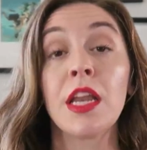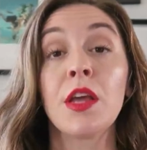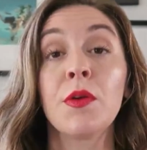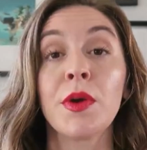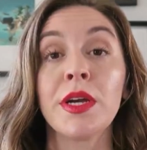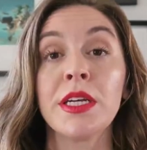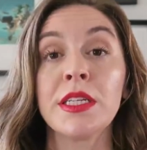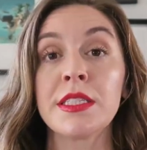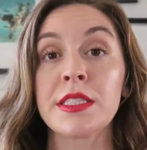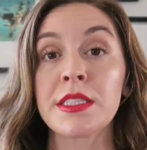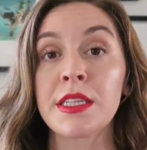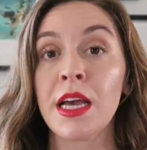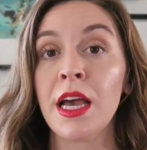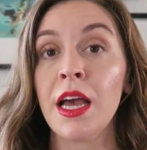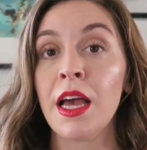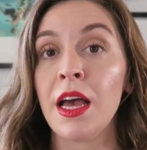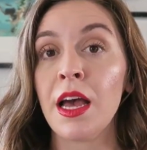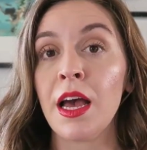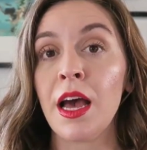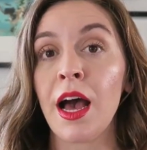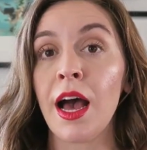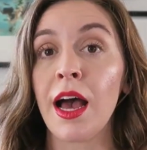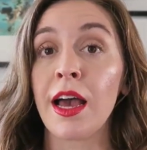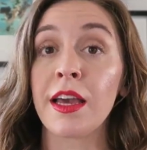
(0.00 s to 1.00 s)
Anyways,
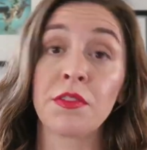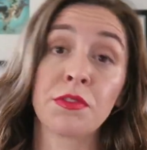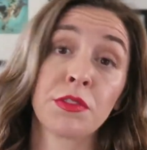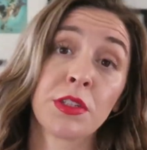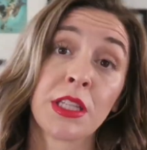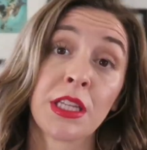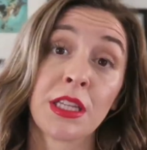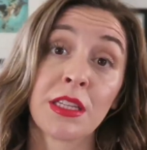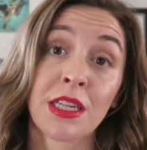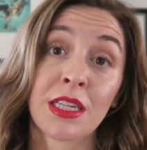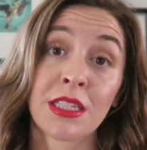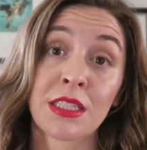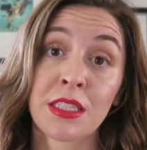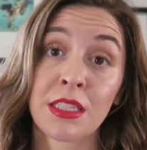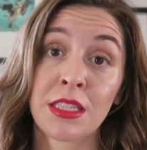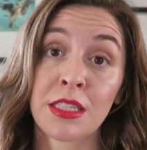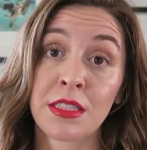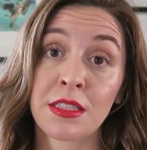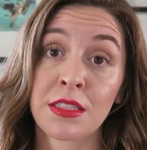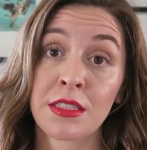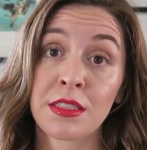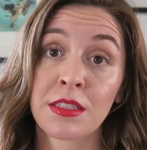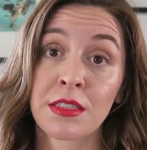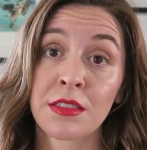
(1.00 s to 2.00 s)
I've really liked
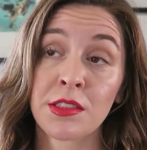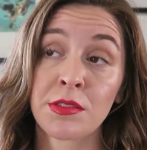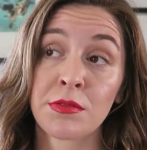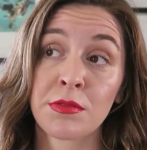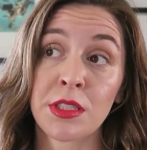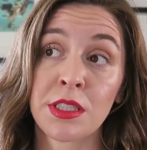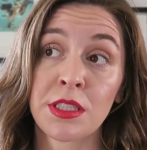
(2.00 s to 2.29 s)
this.